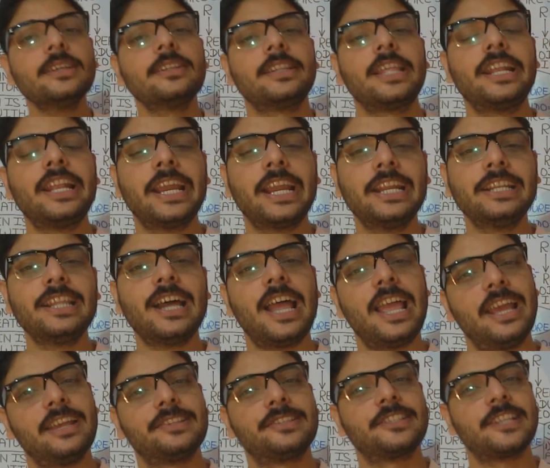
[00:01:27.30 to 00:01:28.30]
then again the
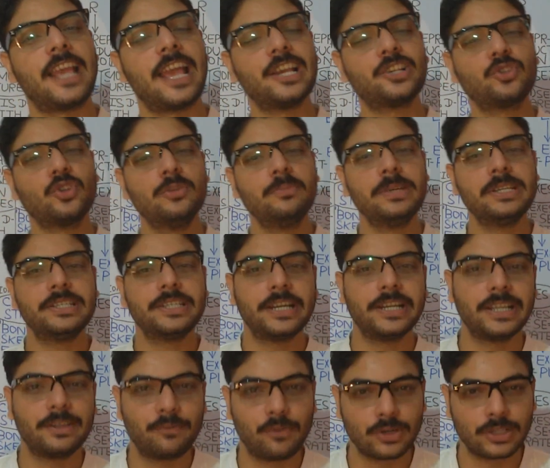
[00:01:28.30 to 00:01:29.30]
S will be
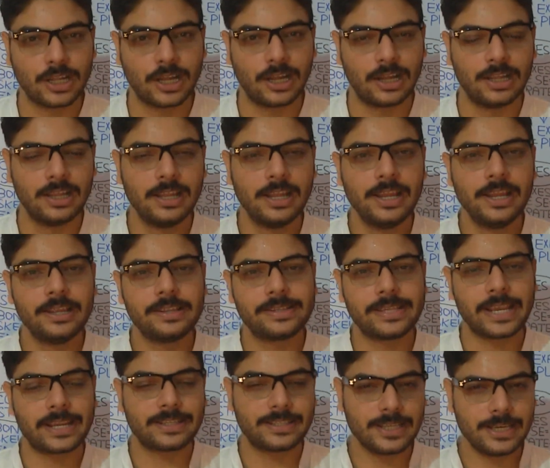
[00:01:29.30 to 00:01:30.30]
standing for the
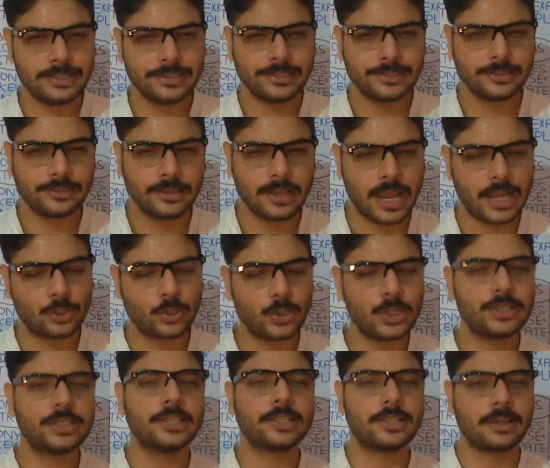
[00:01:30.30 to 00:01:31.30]
sexes as well
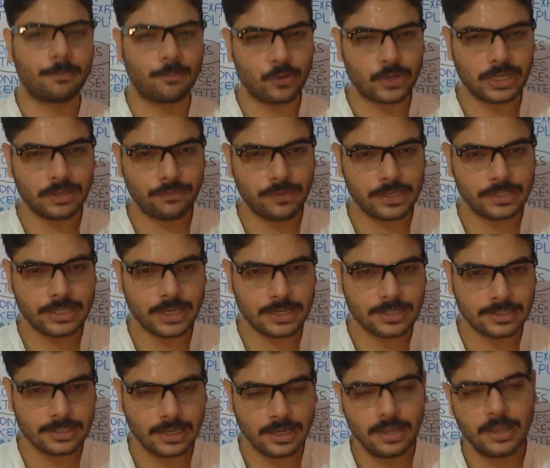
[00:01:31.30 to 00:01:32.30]
as the supporting
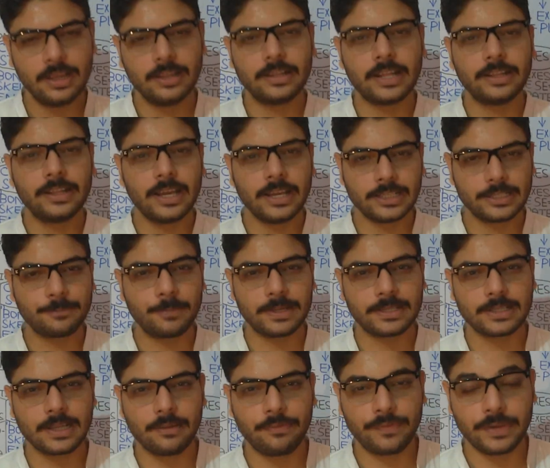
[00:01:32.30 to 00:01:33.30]
features, then the
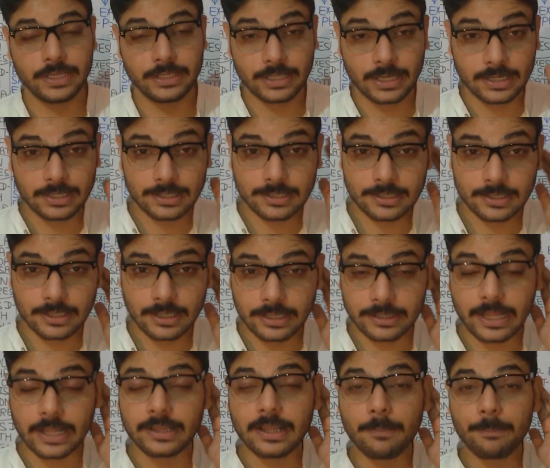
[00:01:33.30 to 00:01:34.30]
special features,
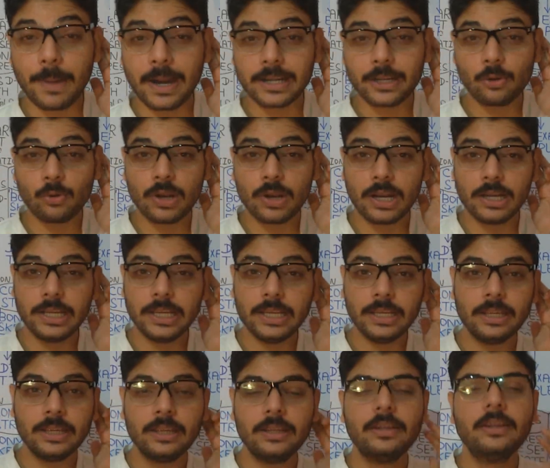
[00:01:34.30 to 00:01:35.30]
then the particularly
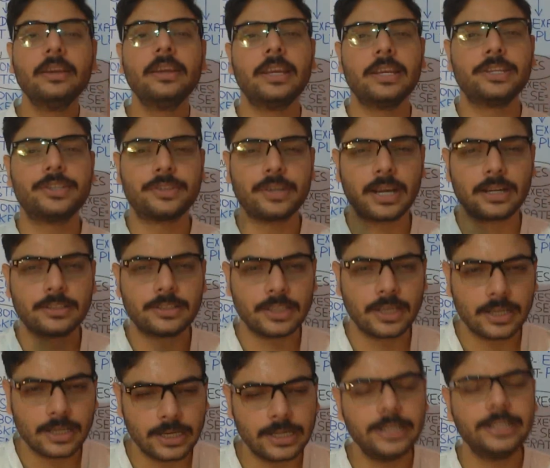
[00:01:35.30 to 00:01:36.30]

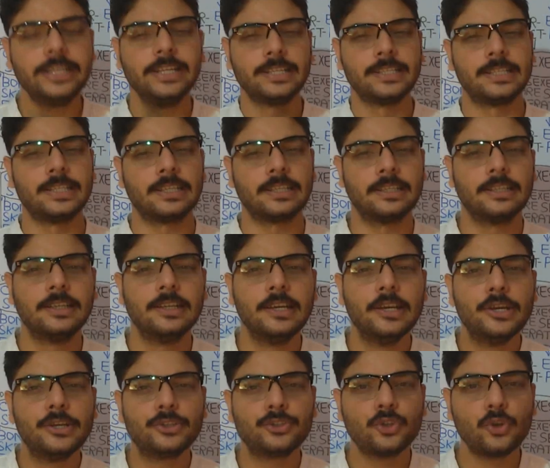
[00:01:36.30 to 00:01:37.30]
structure etc.
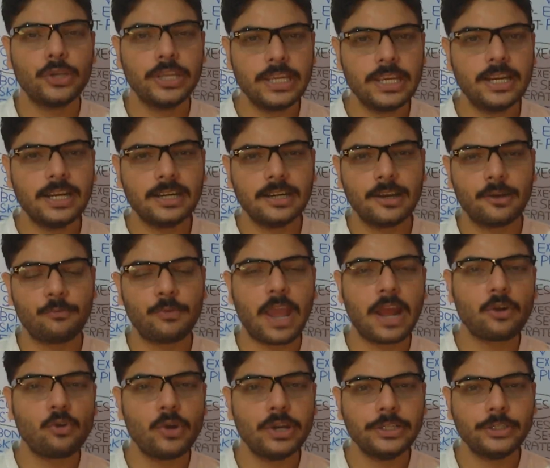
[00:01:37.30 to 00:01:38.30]
So here we
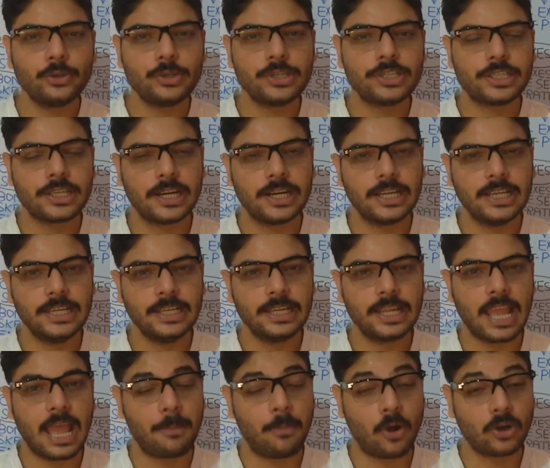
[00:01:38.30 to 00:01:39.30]
are going to study
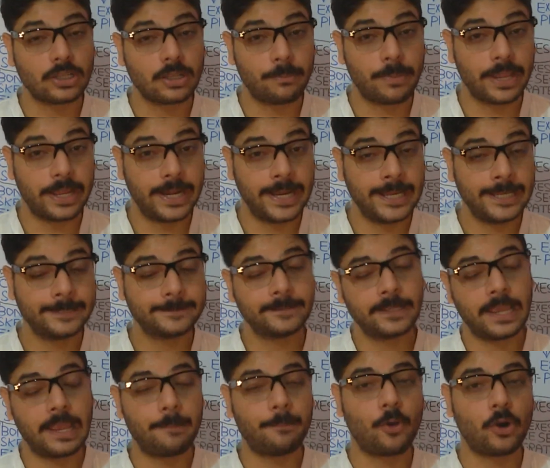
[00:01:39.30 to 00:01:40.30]
about the very
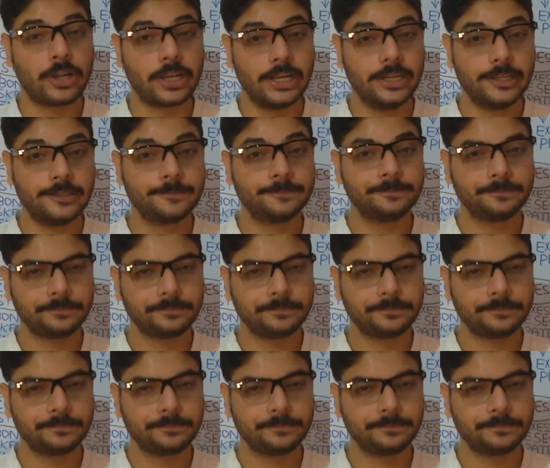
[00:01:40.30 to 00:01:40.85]
important